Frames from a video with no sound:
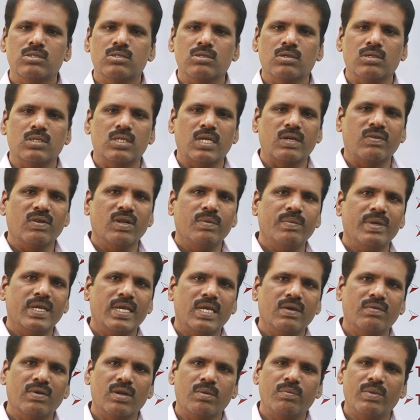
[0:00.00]
So that will be
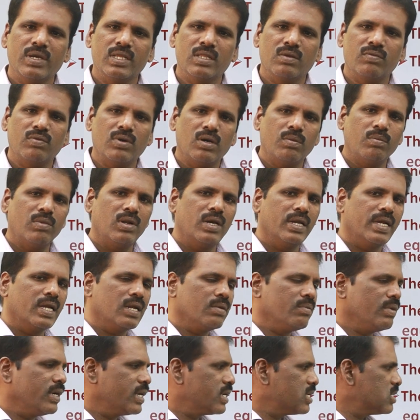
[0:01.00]
given by the formula
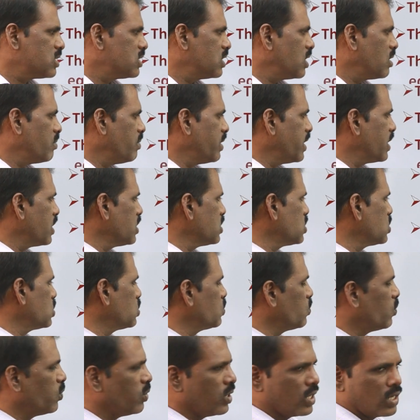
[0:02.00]
n minus l minus
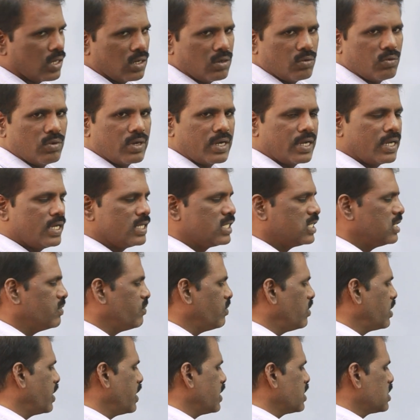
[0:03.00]
1. Okay, see
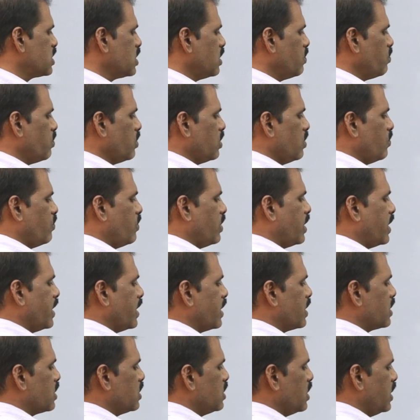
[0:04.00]
for example, if you
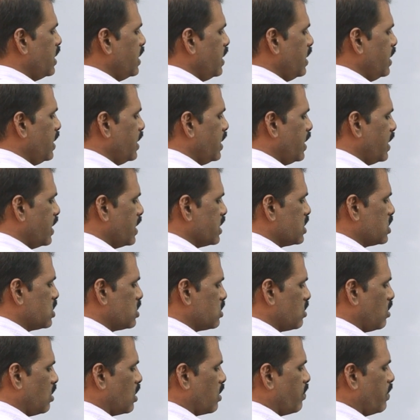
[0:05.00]
take
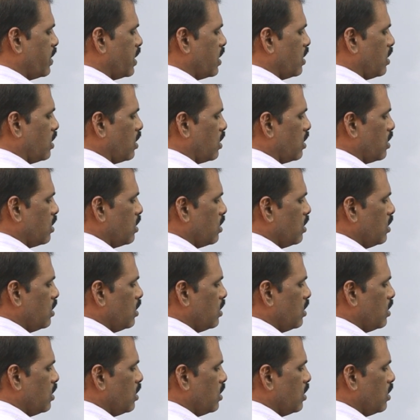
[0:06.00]
3s orbital